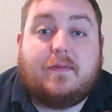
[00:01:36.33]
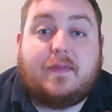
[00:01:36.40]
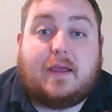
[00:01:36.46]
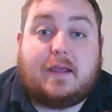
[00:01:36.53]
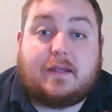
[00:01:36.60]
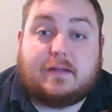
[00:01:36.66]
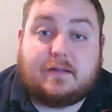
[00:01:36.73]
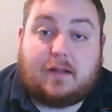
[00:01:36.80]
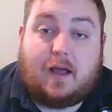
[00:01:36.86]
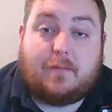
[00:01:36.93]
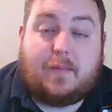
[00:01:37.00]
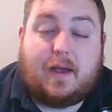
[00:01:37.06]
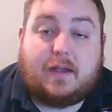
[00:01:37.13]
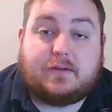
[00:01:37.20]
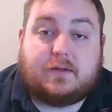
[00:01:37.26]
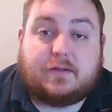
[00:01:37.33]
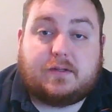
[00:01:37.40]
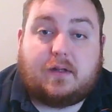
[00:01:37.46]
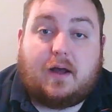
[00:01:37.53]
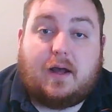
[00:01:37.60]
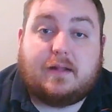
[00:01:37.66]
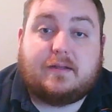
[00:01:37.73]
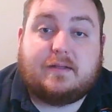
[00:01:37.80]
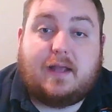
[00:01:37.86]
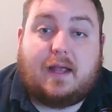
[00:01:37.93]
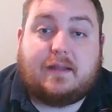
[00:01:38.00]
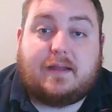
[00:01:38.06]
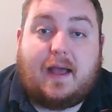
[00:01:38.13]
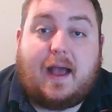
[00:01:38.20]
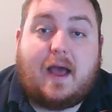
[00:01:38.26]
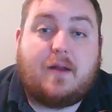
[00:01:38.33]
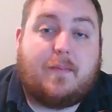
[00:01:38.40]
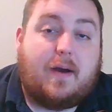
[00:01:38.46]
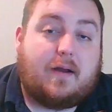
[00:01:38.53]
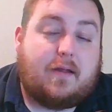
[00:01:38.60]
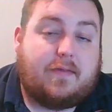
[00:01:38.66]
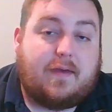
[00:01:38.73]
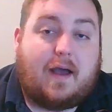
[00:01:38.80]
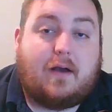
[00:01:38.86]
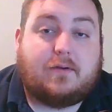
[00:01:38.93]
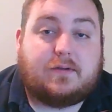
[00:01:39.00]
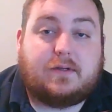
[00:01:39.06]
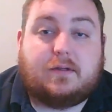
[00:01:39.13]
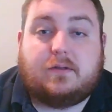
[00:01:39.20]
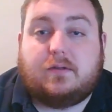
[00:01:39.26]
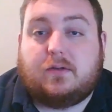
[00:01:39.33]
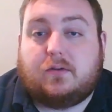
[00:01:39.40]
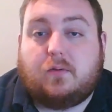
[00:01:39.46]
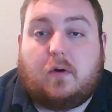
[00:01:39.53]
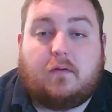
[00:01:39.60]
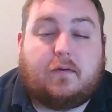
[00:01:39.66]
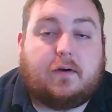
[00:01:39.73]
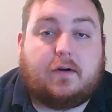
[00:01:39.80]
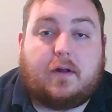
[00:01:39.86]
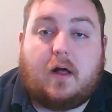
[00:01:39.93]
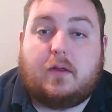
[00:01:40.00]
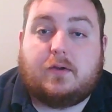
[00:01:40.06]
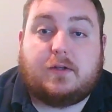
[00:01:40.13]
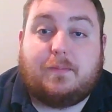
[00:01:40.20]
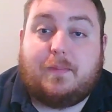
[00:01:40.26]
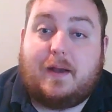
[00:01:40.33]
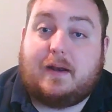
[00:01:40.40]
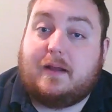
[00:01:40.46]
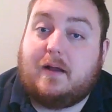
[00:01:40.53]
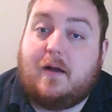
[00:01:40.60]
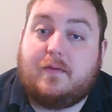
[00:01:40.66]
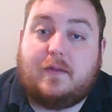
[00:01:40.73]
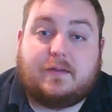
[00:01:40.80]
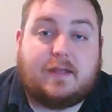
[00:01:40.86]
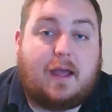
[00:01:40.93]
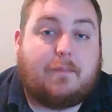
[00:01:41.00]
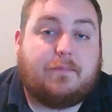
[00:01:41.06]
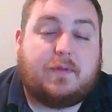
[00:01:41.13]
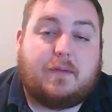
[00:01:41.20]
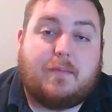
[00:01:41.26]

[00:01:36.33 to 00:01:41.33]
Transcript: The Slide Master slides tend to add about $1,000 to $1,200 depending on the depth.